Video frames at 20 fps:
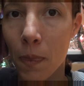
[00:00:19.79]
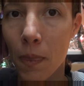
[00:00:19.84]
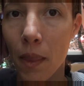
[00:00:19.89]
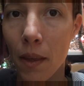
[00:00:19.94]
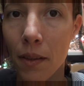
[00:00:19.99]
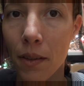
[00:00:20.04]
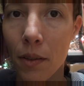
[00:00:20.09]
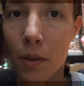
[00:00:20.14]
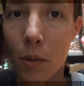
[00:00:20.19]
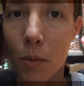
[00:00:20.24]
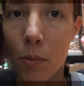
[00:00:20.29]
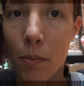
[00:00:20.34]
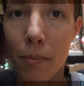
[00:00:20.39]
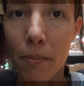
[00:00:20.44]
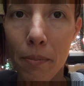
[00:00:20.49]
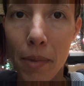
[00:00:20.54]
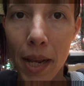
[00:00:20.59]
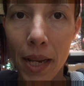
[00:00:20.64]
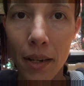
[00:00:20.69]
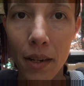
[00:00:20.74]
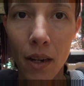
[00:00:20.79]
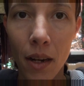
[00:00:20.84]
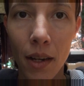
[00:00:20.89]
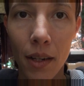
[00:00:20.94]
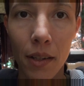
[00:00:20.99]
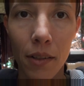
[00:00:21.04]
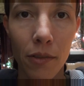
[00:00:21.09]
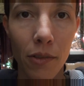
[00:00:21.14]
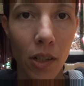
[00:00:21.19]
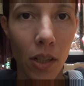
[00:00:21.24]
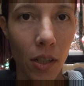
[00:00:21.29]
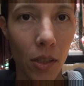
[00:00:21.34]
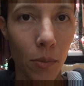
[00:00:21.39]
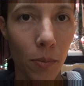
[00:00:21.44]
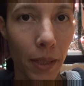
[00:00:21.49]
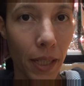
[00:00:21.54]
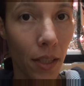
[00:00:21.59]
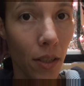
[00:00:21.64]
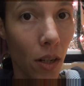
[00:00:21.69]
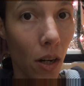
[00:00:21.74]
that you may not have
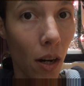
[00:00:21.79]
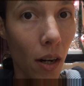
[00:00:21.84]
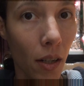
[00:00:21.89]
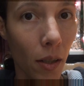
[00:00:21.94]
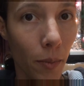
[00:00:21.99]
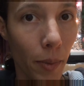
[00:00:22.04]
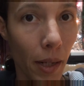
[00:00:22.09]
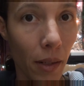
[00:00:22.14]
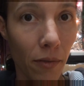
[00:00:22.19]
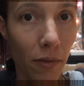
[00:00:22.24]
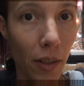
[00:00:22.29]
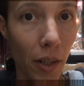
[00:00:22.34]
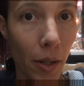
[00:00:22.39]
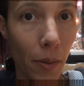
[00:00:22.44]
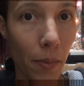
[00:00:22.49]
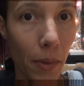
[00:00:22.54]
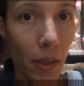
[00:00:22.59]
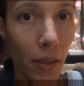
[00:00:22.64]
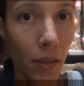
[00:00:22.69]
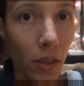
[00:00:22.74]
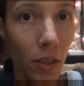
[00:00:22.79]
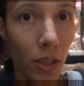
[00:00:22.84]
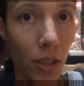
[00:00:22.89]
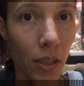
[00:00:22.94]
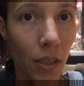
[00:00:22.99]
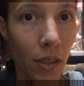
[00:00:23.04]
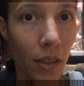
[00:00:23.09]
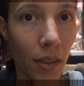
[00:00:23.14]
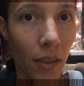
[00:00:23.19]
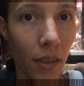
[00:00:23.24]
heard me talk about very much